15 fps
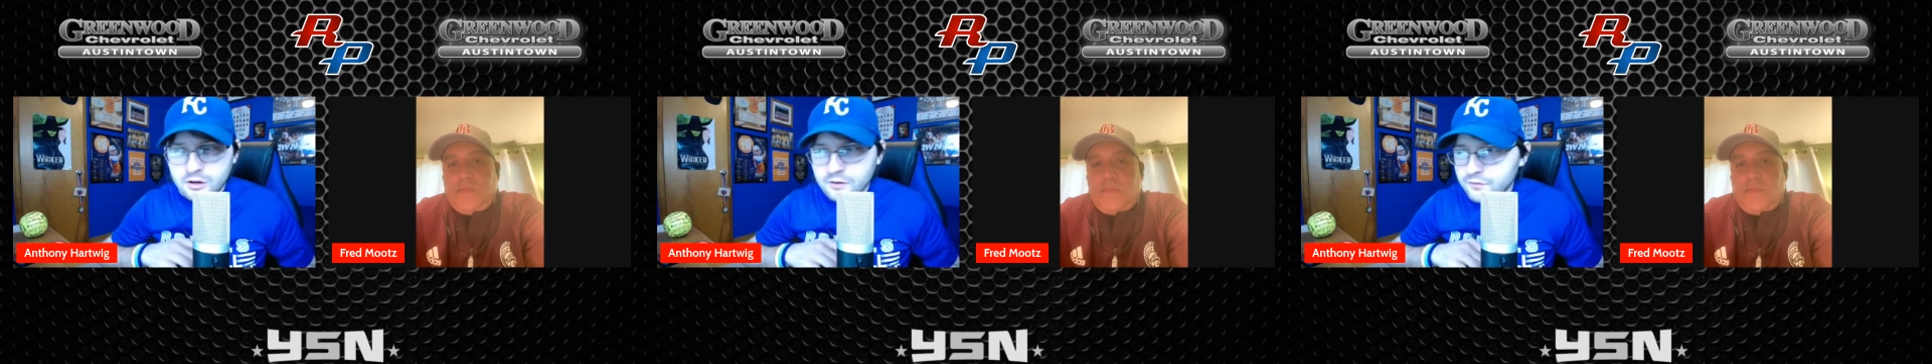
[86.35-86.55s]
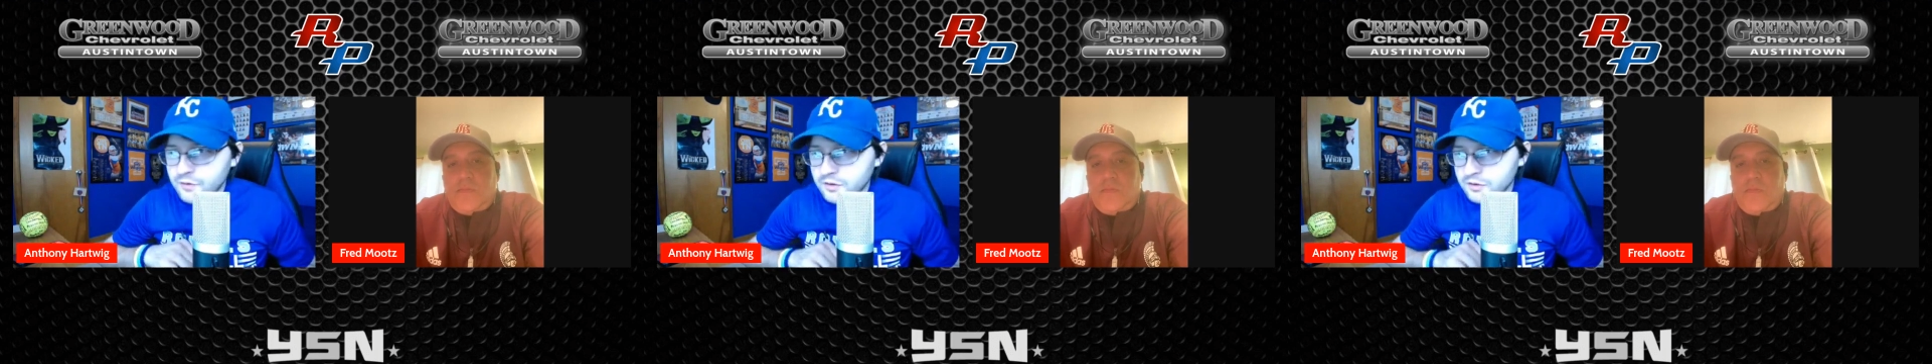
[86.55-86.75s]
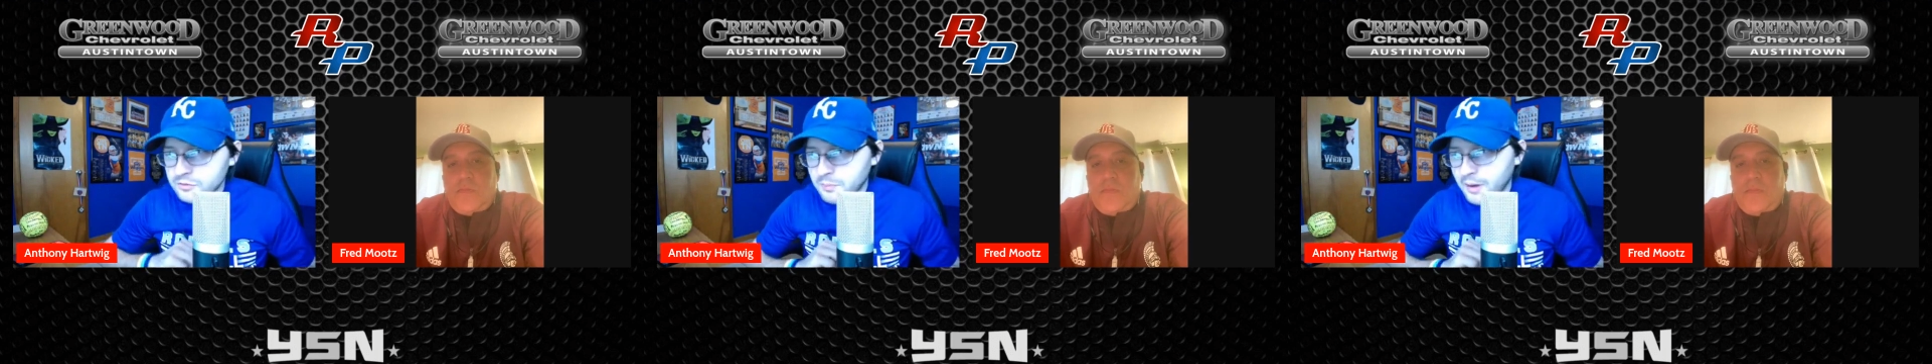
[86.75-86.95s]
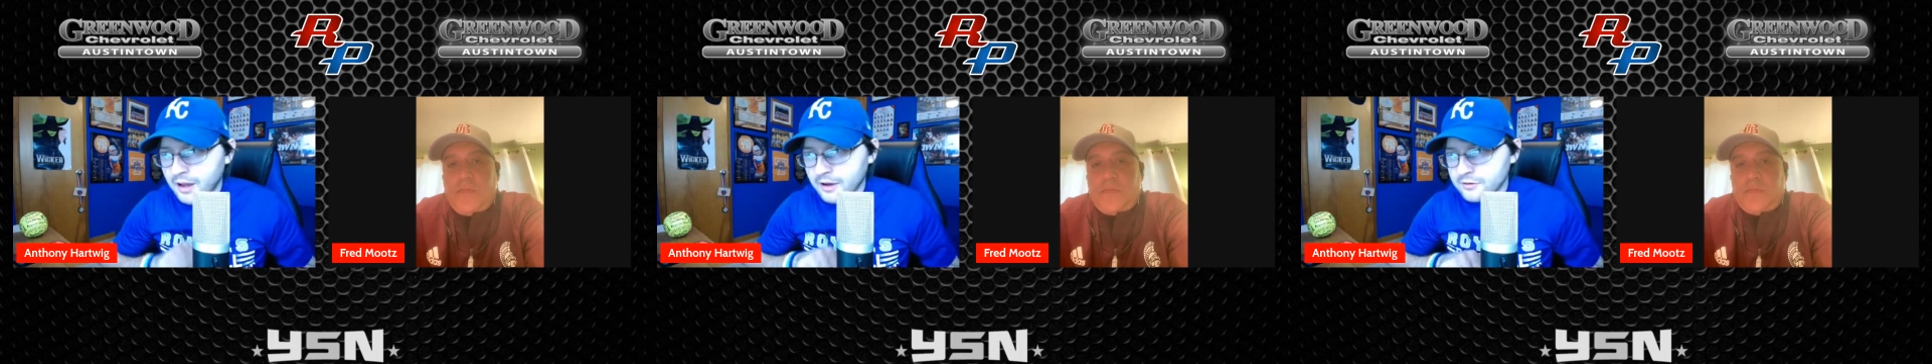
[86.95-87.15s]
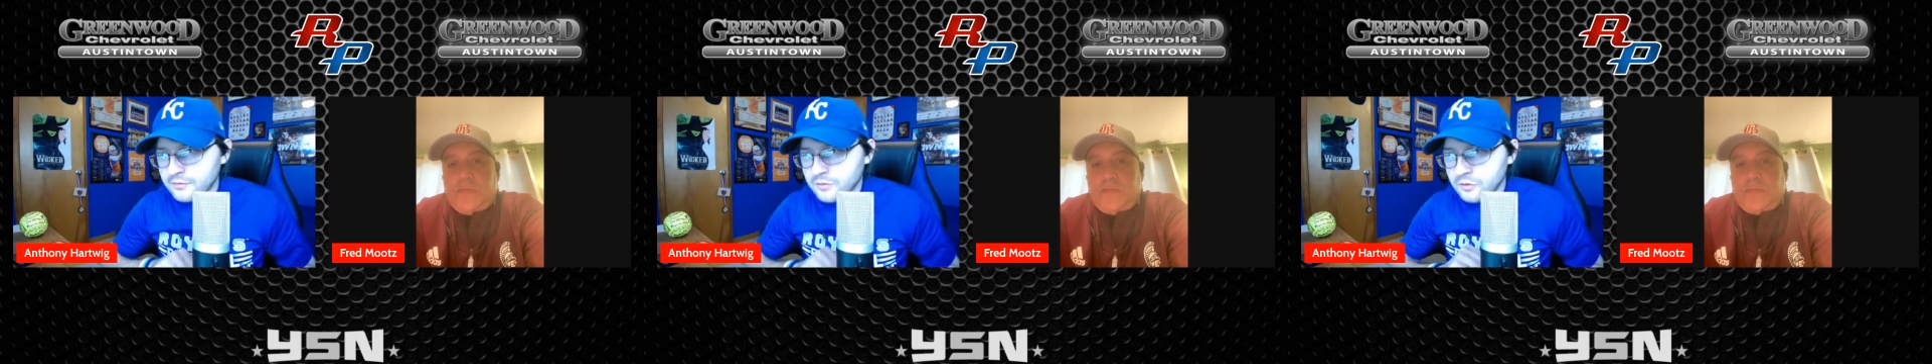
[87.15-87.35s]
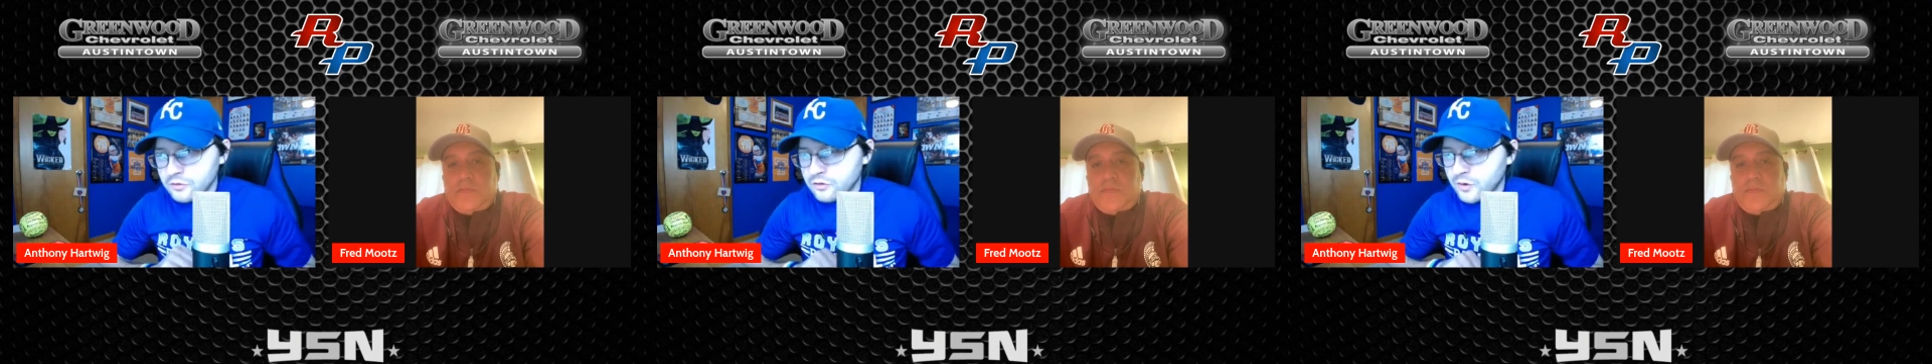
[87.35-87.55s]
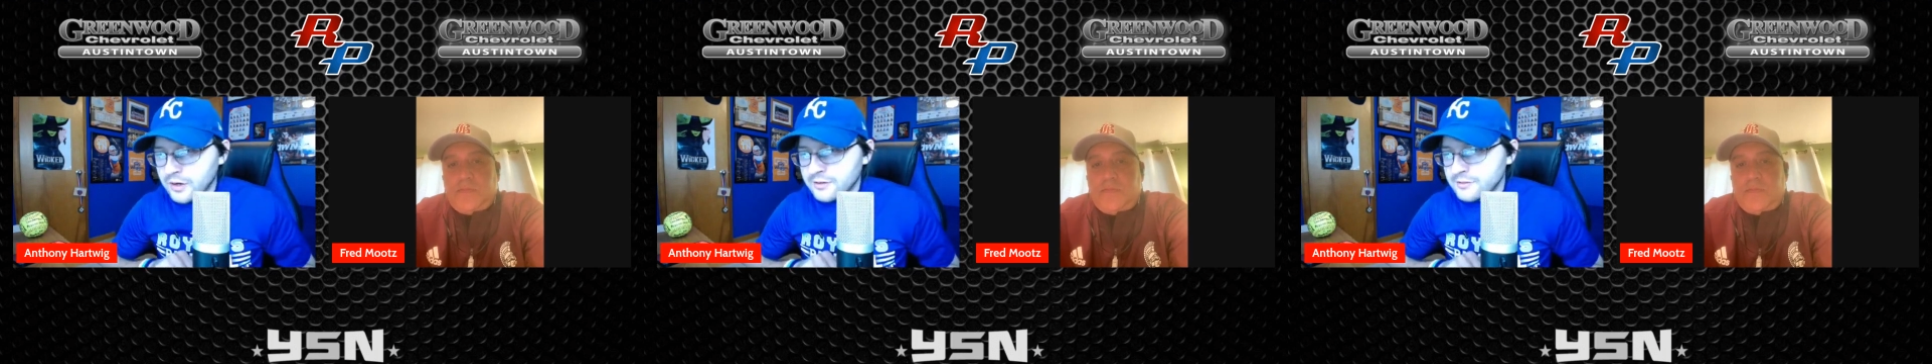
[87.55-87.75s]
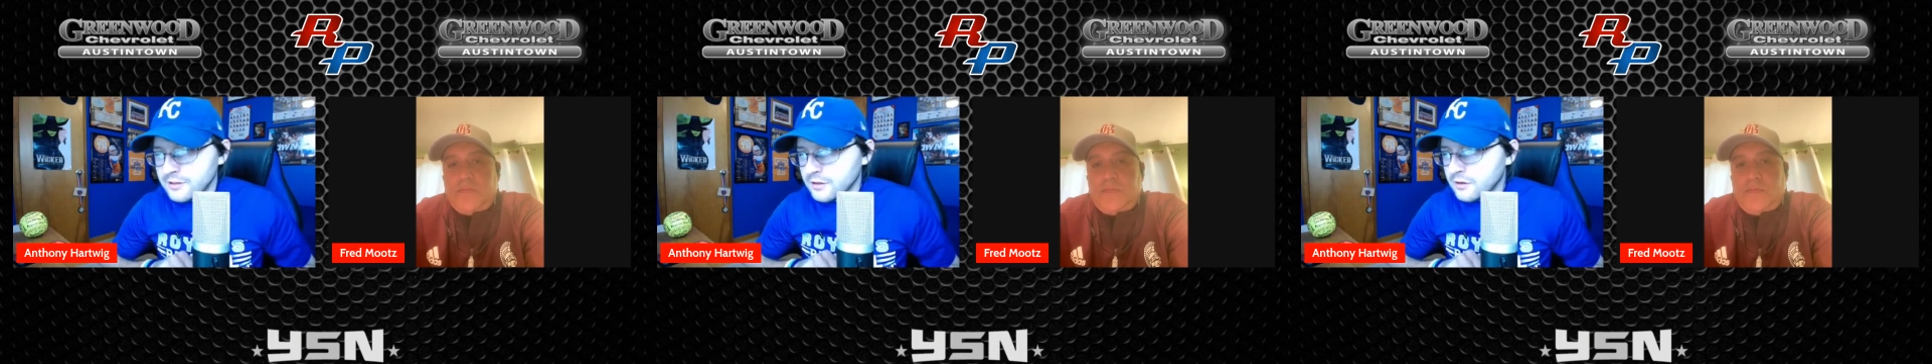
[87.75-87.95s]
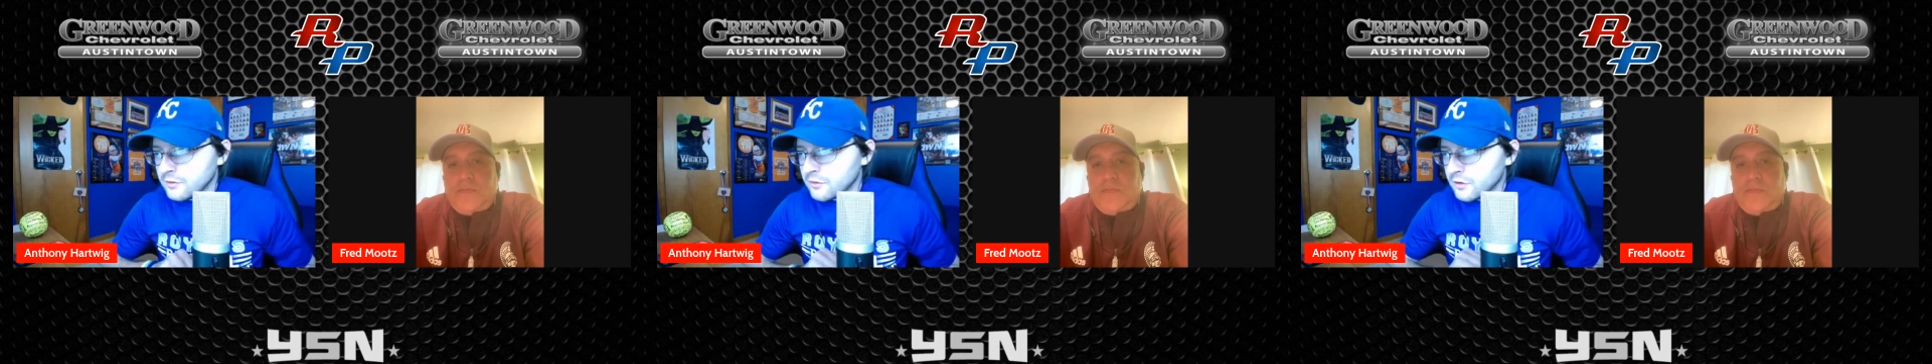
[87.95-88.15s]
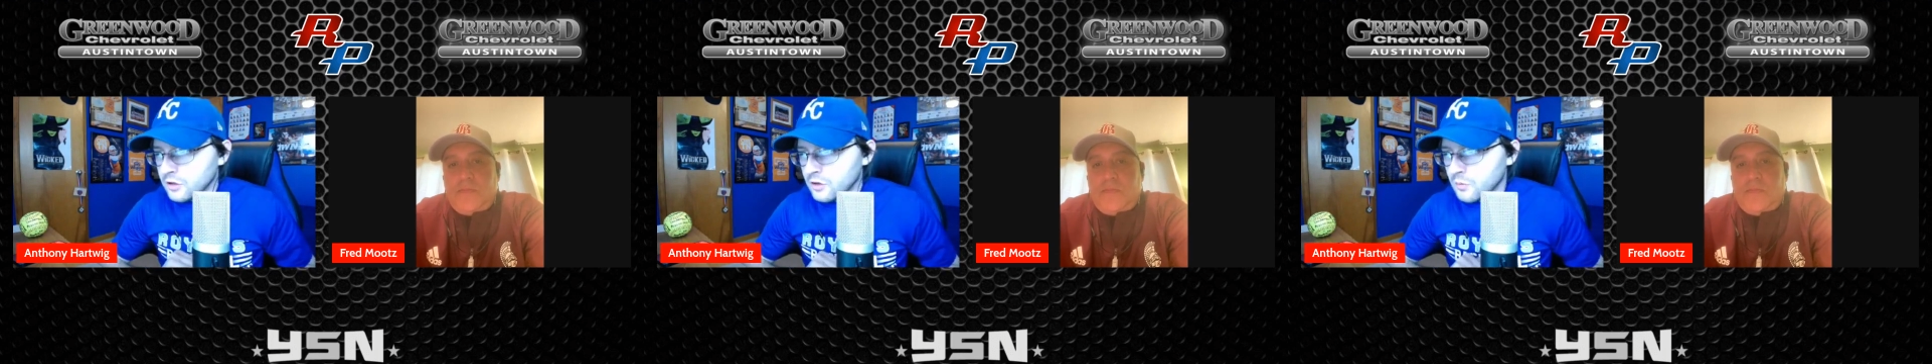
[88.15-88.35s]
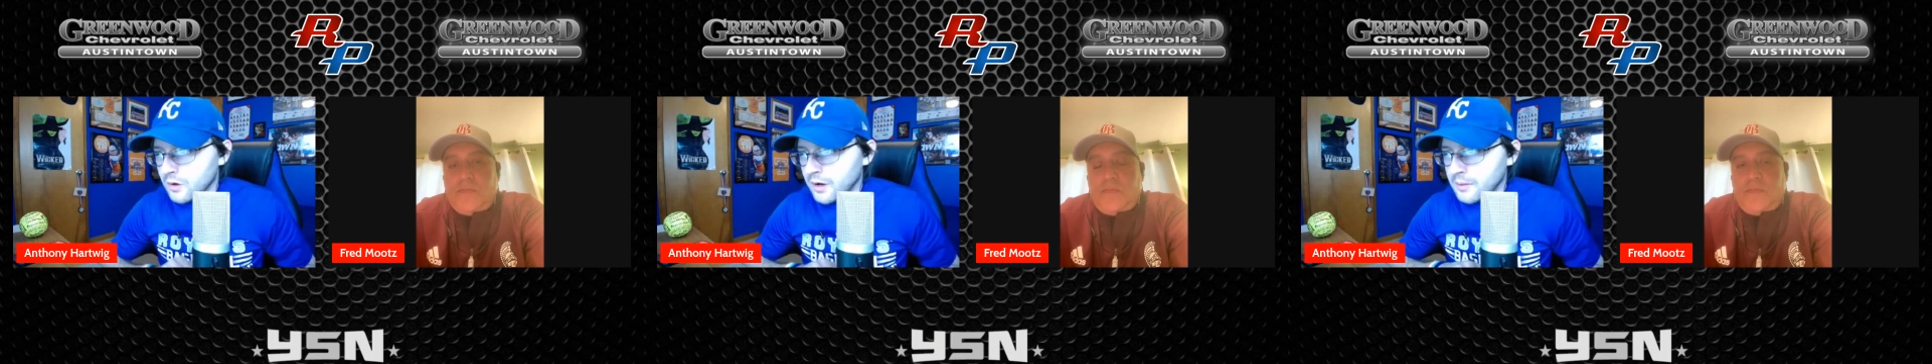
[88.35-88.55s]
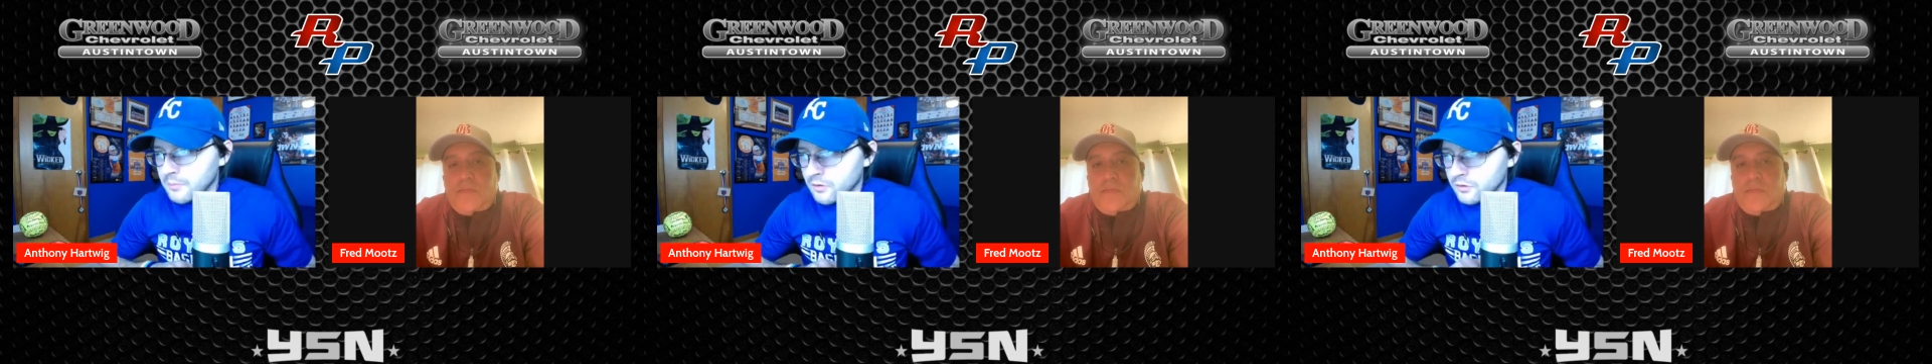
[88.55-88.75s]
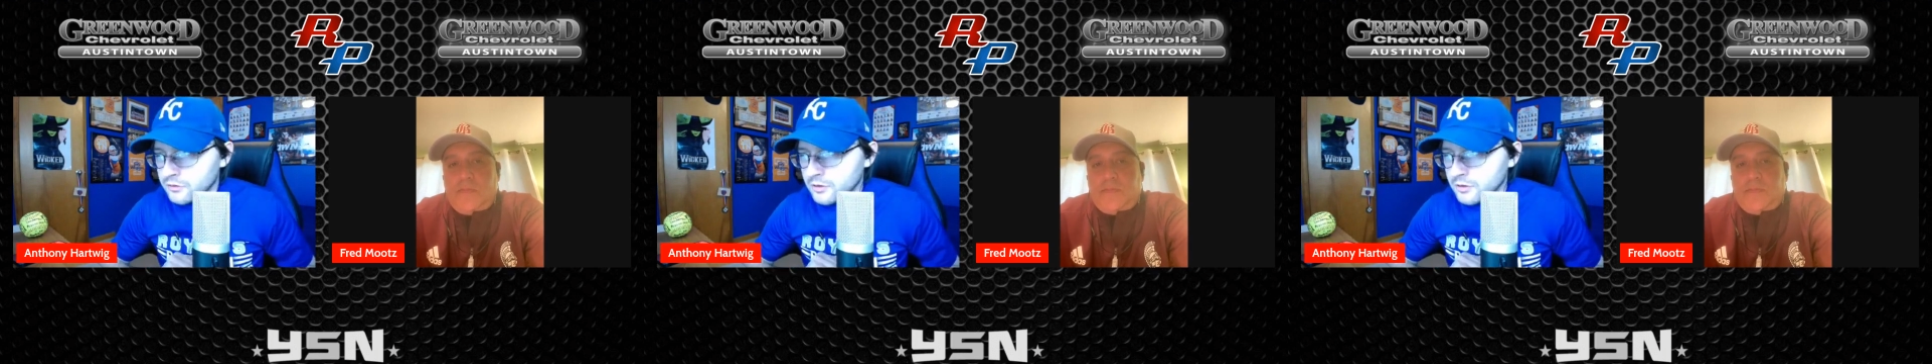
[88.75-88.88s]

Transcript: going to fill the spots of those great seniors that you were able